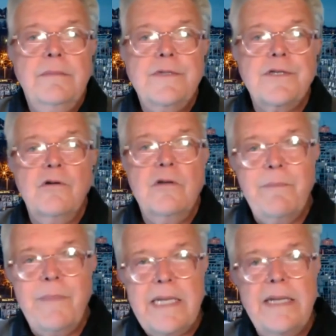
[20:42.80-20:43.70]
so
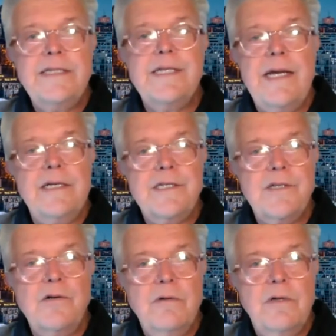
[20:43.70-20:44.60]
the being state is
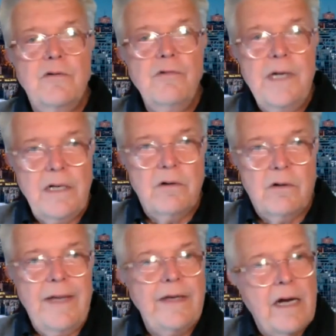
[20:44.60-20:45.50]
so
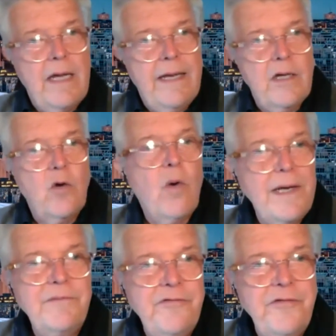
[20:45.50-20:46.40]
critical, and the
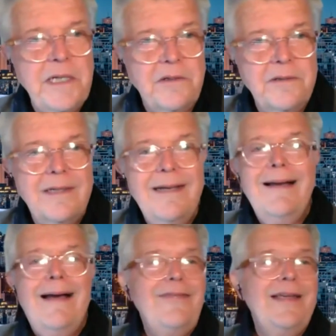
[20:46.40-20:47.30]
quantum field,
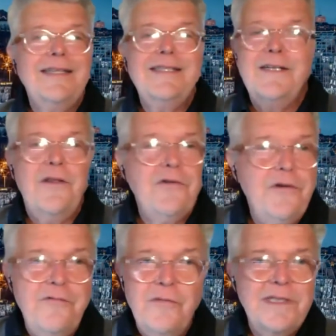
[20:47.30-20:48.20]
I think, is another
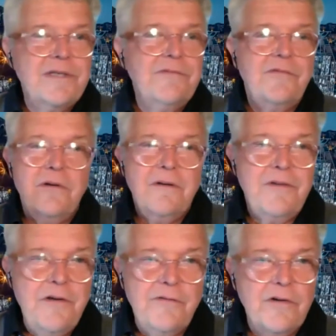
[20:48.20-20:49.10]
euphemism for
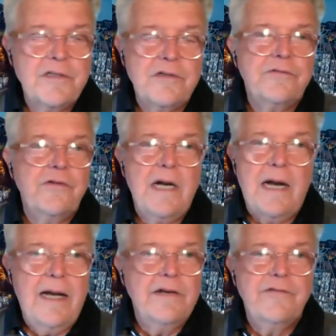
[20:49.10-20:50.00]
the universal, for
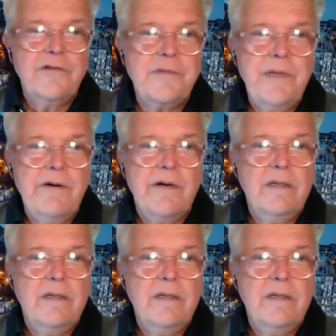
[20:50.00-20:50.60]
God, for spirit.